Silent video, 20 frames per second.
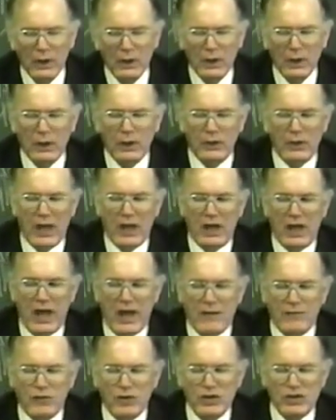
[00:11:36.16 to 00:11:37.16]
That
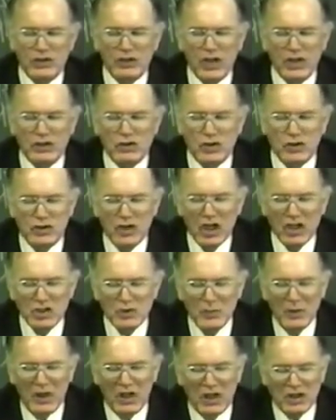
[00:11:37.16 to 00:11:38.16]
every such
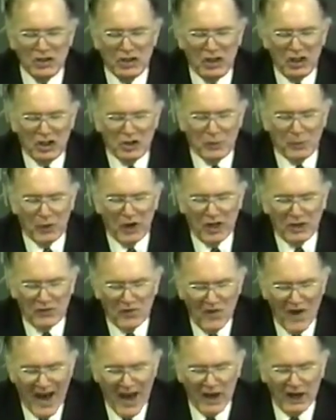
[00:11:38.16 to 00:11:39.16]
judgment is an express
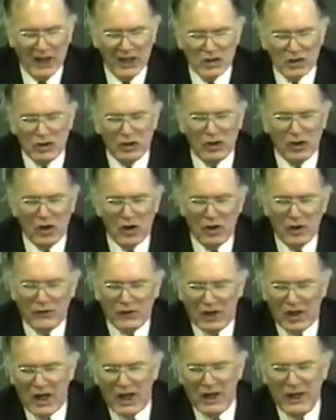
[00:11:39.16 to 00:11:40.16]
violation of the law of
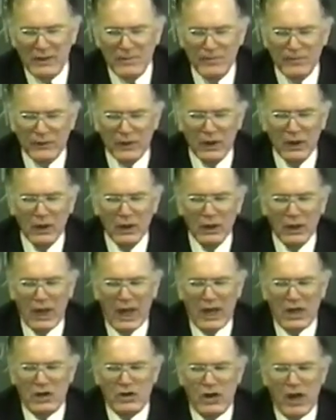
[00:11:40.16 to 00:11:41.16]
God,
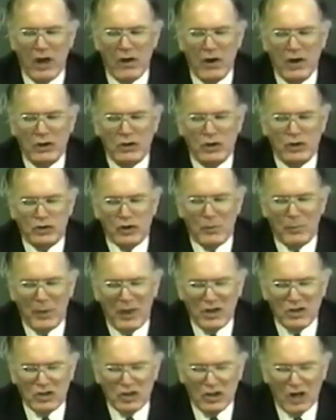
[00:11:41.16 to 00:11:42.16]
a daring
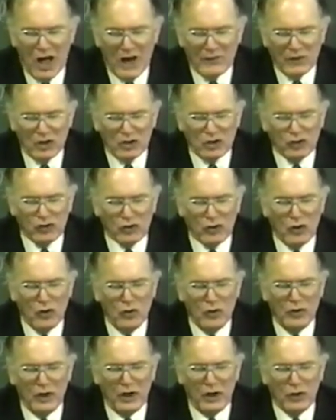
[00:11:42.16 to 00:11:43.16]
usurpation of his
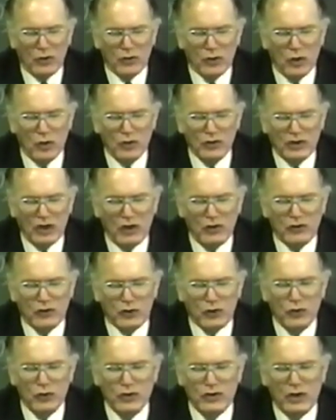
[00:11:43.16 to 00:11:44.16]
throne, and a gross
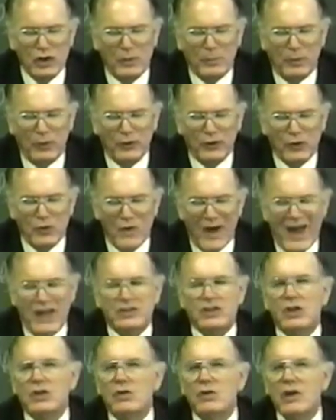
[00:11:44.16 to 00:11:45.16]
intrusion upon the rights
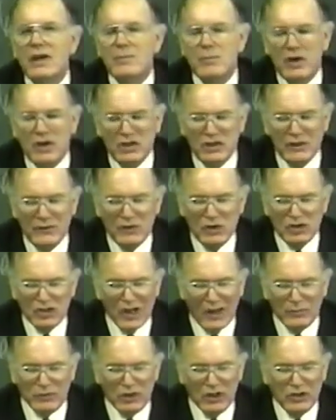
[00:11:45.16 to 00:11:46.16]
and liberties of his
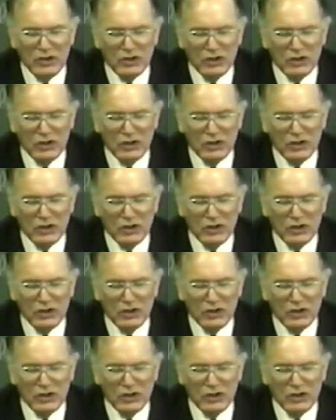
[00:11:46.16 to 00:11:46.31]
subjects,